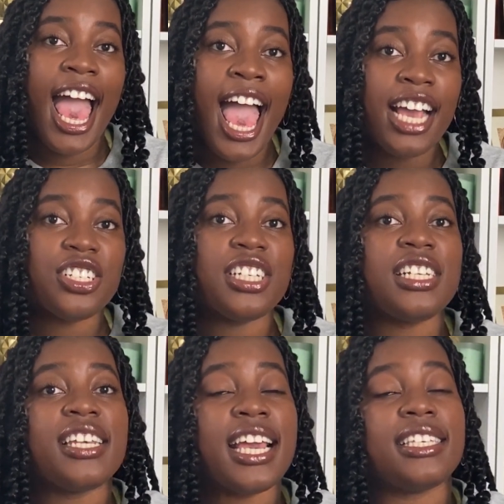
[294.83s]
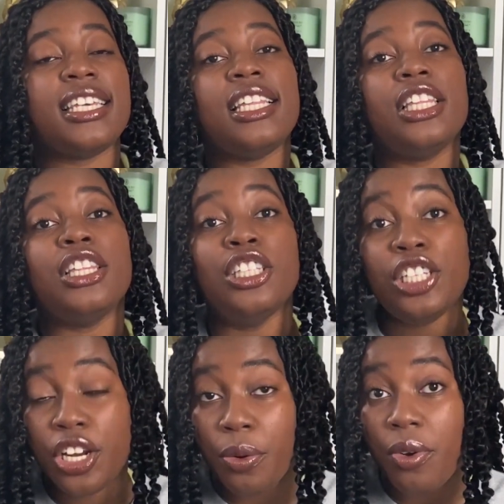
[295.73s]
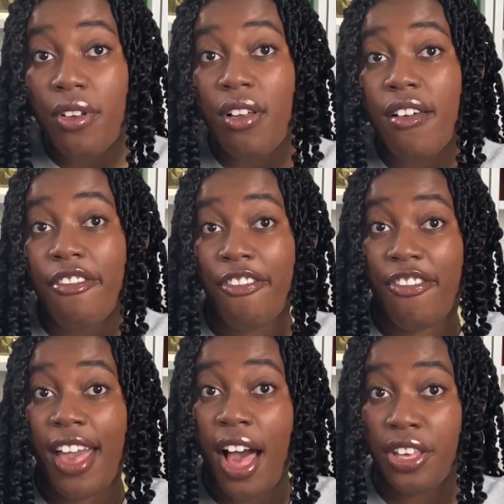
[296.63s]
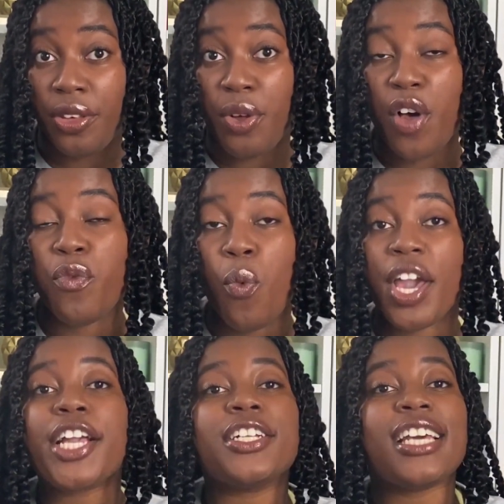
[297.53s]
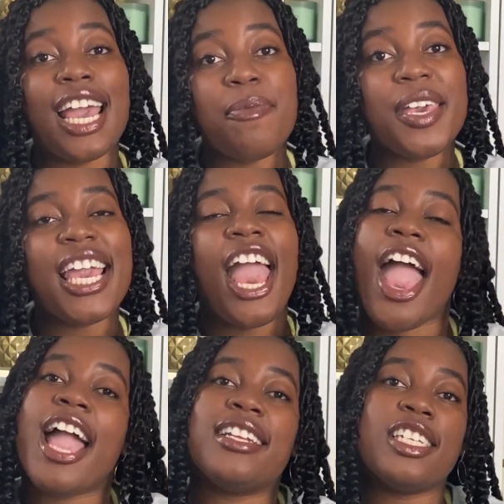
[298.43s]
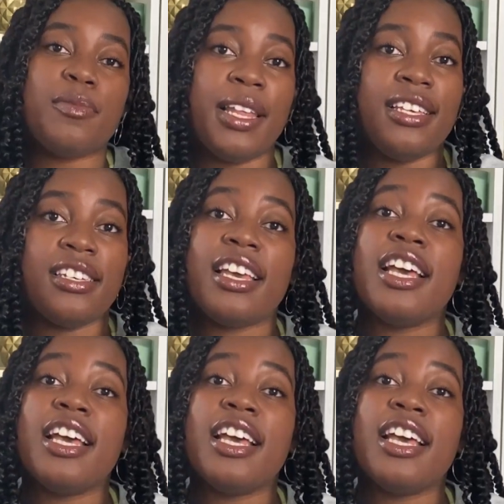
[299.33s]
actually takes the literal value of what you're typing and displays it.